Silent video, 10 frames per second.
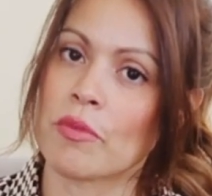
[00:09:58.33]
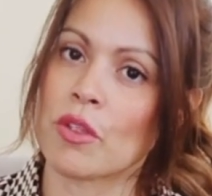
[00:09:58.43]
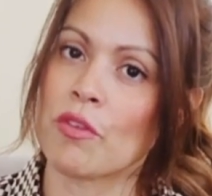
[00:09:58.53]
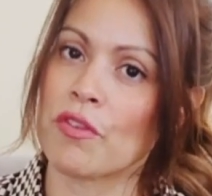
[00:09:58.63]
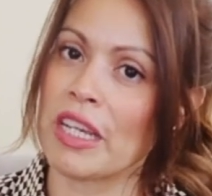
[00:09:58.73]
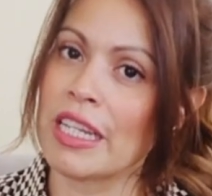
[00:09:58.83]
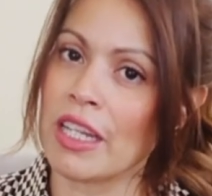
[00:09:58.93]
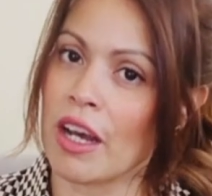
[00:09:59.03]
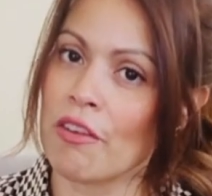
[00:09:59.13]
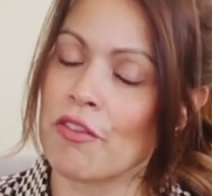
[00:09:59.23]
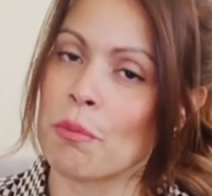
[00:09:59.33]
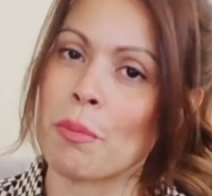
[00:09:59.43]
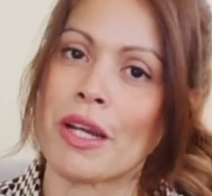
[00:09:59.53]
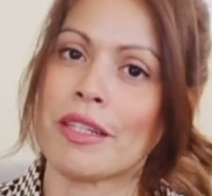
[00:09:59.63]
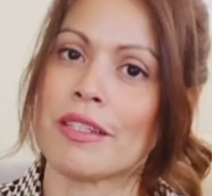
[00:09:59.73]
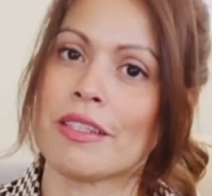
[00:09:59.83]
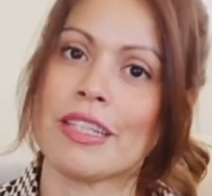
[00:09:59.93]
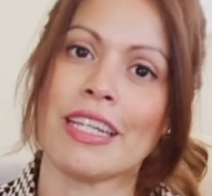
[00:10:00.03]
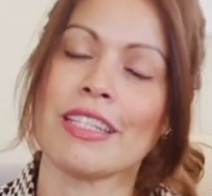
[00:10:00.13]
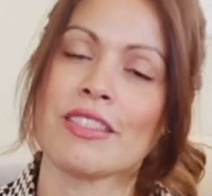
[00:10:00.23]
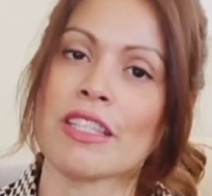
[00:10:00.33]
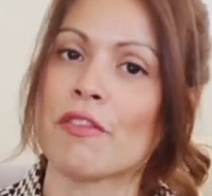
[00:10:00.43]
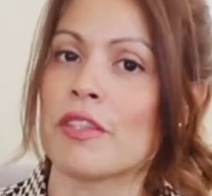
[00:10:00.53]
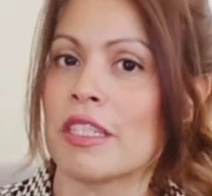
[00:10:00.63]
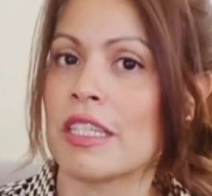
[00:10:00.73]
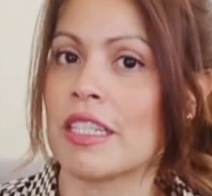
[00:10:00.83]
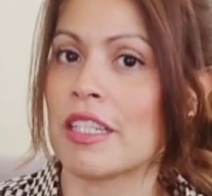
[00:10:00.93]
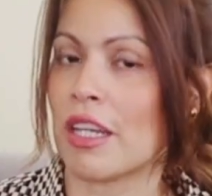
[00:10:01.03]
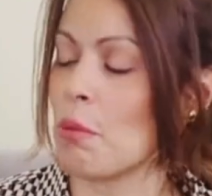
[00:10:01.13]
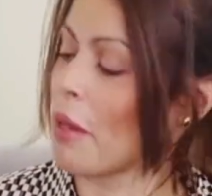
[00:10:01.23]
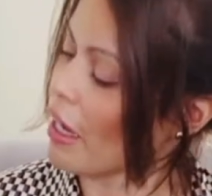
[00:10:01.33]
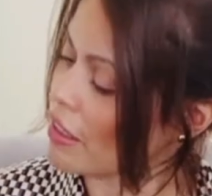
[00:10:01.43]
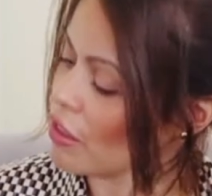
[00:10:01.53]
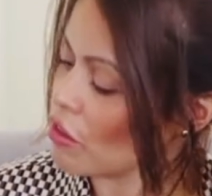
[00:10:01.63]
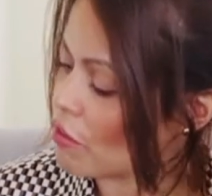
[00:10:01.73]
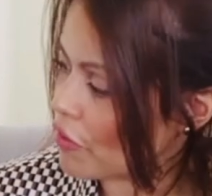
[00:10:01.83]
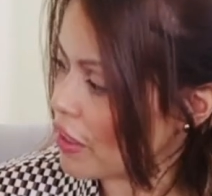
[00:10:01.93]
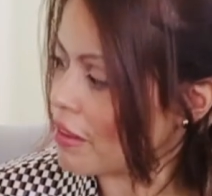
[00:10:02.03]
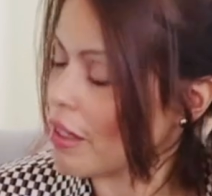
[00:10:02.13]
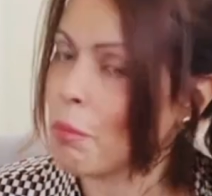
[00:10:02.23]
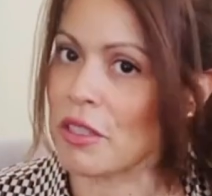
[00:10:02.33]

you fit enough, but definitely not a bag that you could fit a